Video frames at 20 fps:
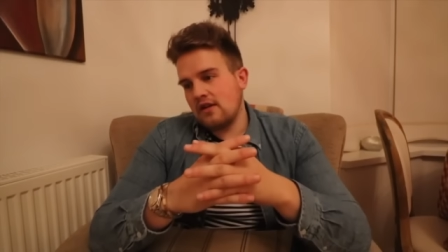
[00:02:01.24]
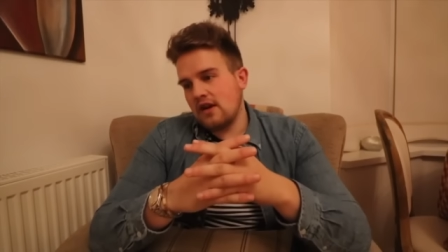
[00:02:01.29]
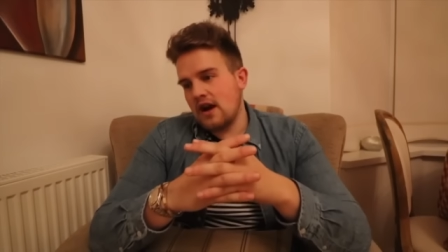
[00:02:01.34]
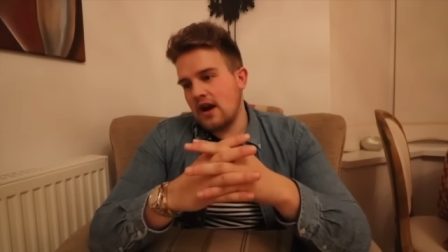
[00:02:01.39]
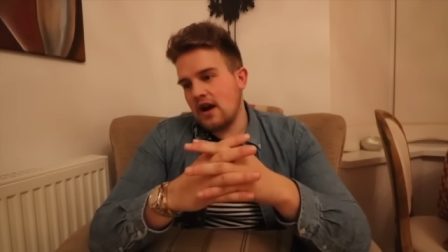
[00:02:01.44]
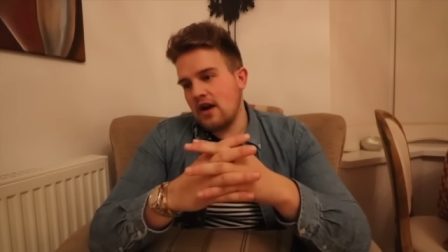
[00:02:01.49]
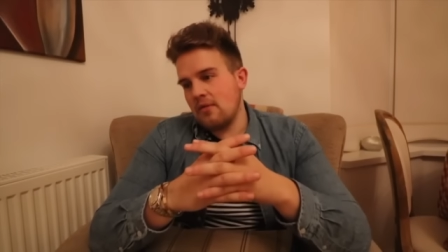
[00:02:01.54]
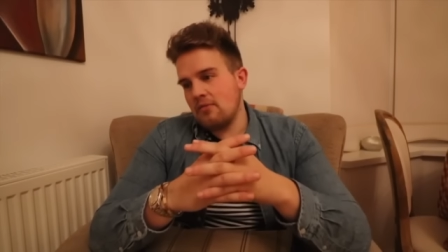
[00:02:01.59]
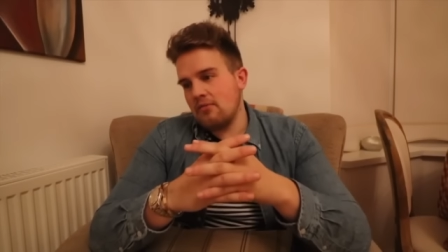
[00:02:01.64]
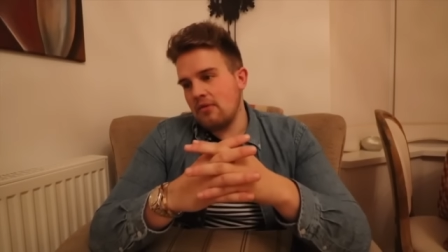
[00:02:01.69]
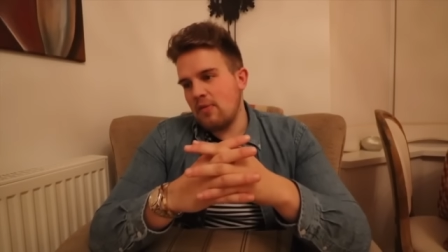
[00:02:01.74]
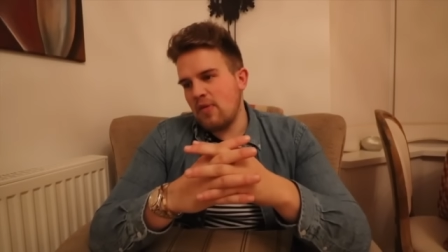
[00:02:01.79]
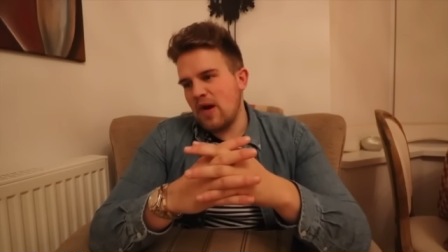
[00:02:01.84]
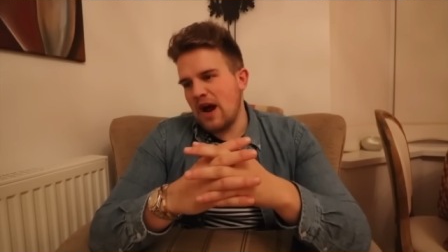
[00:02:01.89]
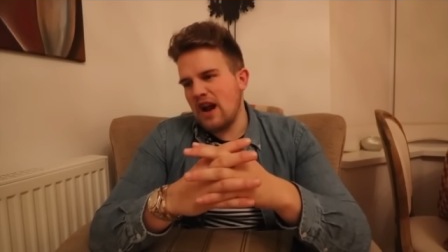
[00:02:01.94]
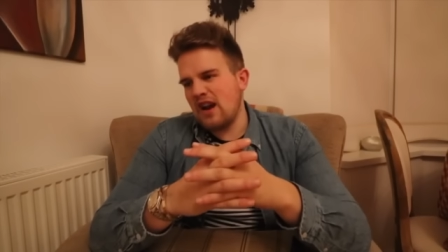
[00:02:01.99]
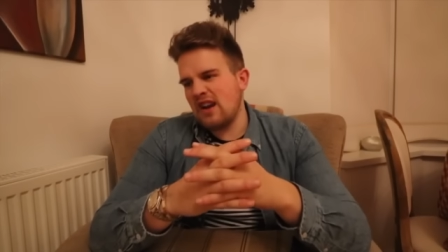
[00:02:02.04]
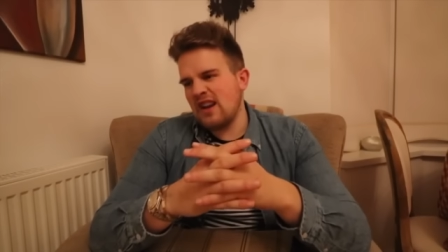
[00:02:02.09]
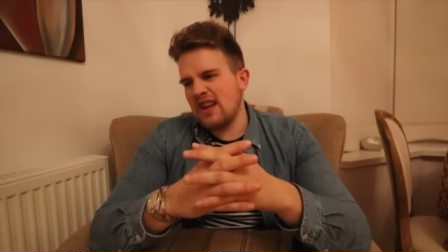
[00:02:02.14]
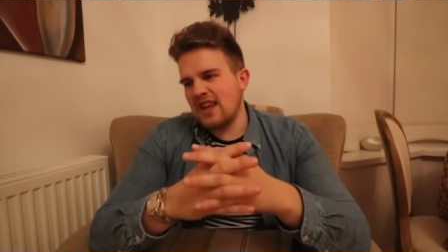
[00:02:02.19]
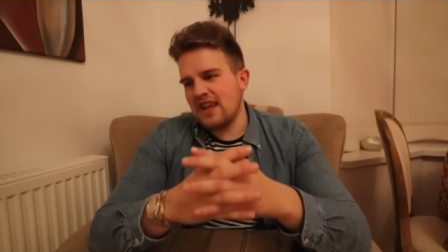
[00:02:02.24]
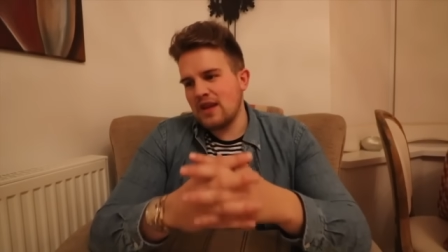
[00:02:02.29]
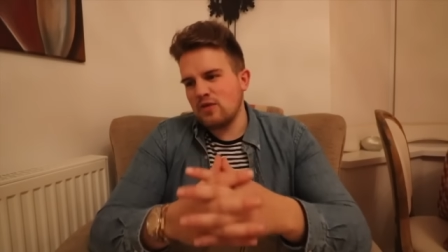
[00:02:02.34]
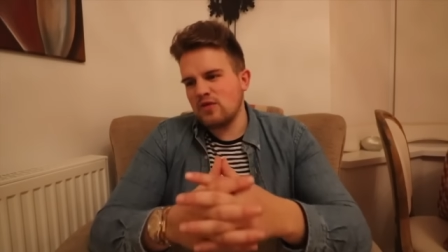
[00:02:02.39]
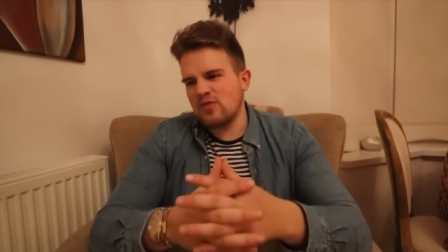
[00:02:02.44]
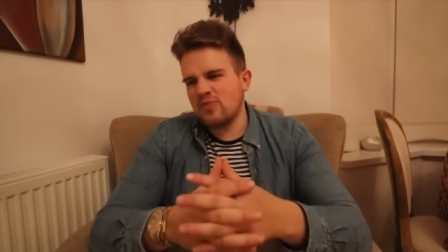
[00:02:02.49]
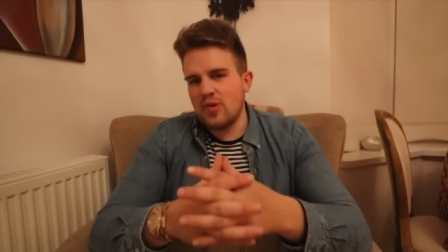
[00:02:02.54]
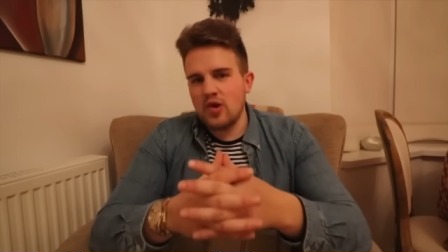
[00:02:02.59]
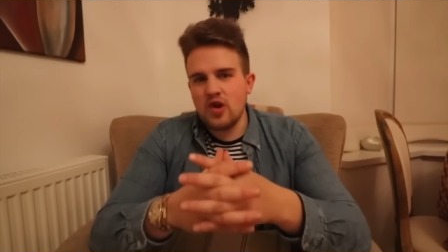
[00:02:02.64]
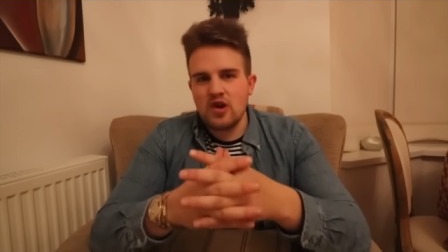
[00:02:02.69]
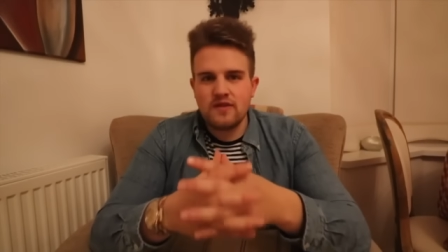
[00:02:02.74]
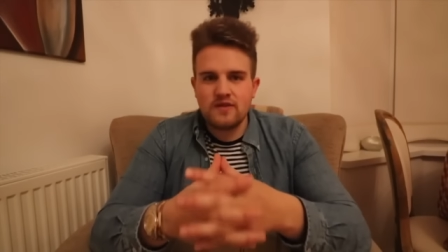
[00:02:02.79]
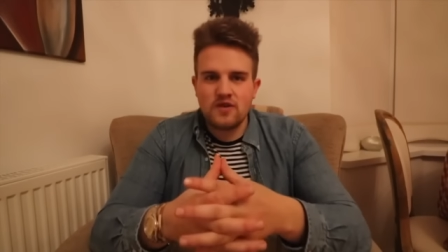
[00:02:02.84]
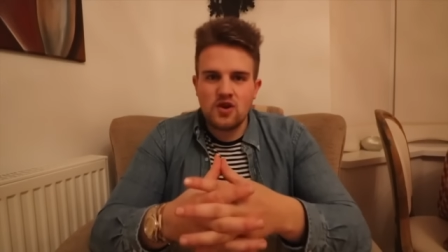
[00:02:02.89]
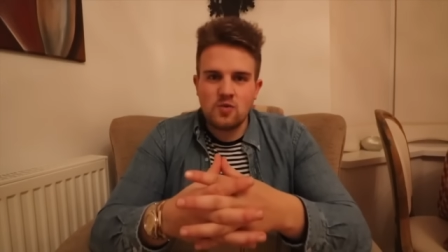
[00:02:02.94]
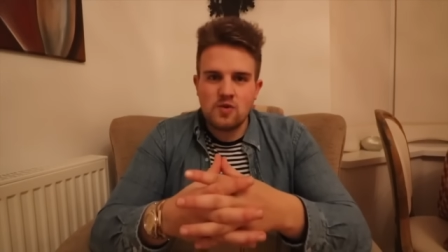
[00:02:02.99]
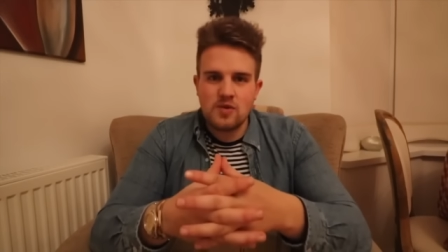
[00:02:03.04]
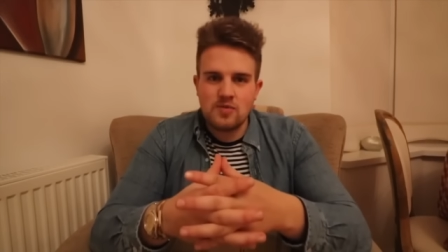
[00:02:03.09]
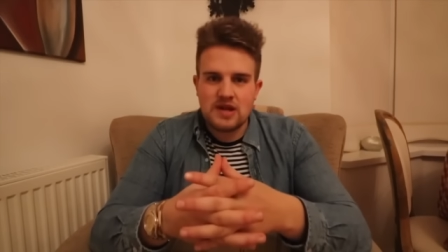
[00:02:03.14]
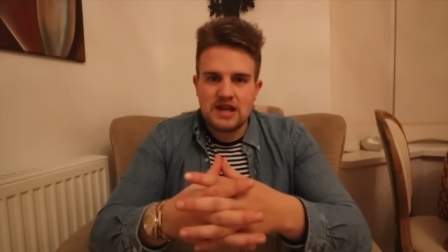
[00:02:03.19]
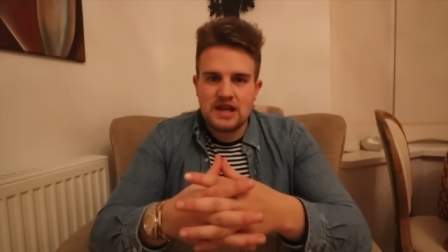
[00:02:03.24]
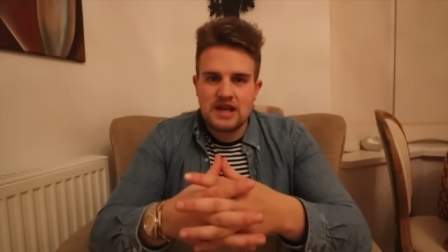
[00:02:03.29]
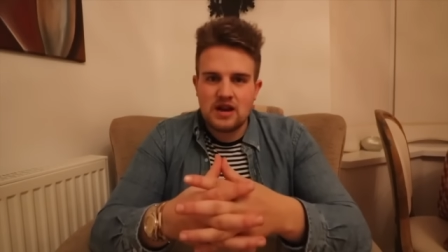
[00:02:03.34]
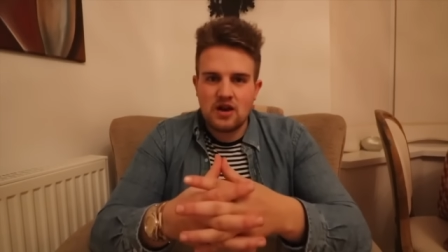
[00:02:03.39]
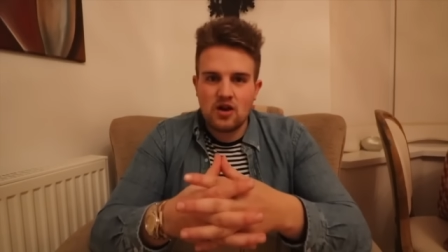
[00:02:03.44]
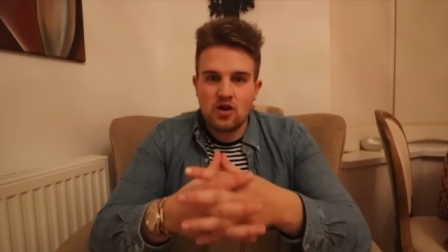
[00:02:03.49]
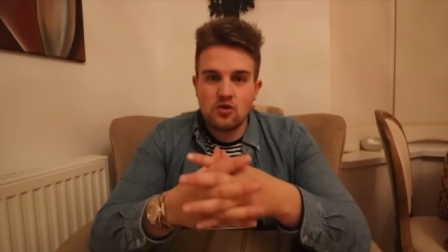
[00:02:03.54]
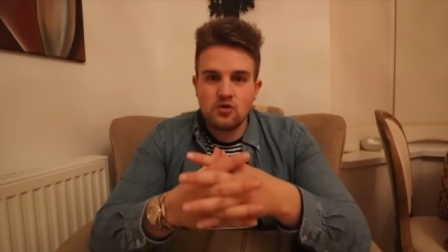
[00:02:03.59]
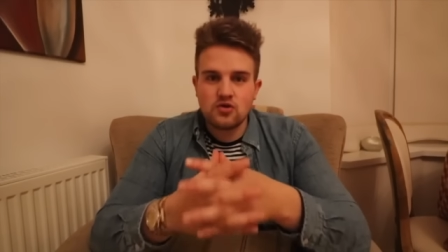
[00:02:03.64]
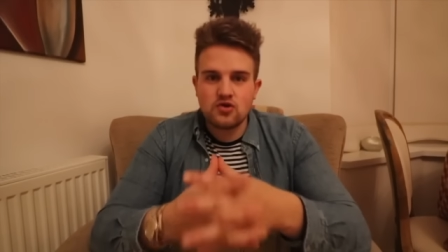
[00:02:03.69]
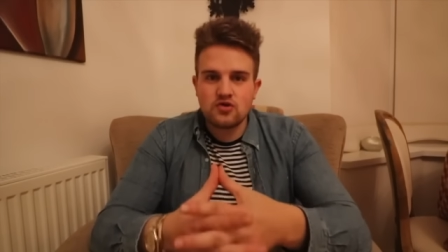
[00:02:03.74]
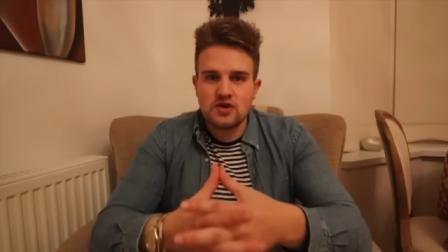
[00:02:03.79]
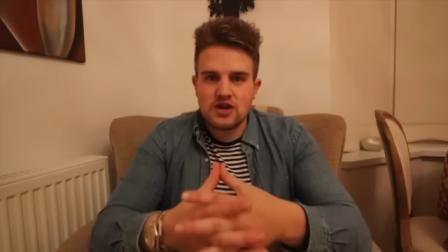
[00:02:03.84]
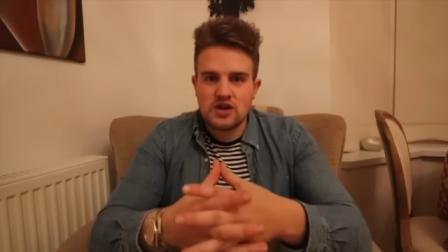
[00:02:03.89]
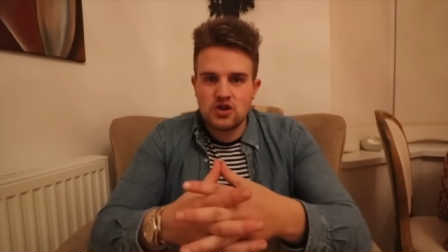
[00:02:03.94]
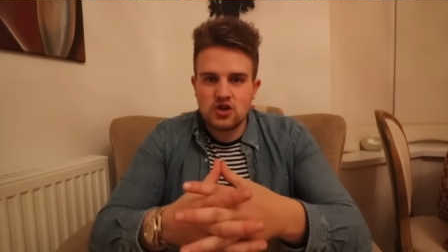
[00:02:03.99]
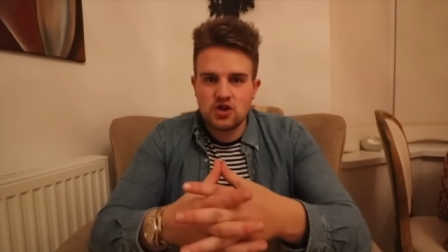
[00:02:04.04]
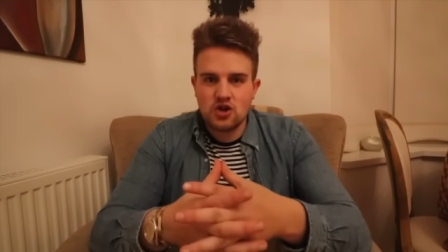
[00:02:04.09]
Um, apparently he was perving on women in lingerie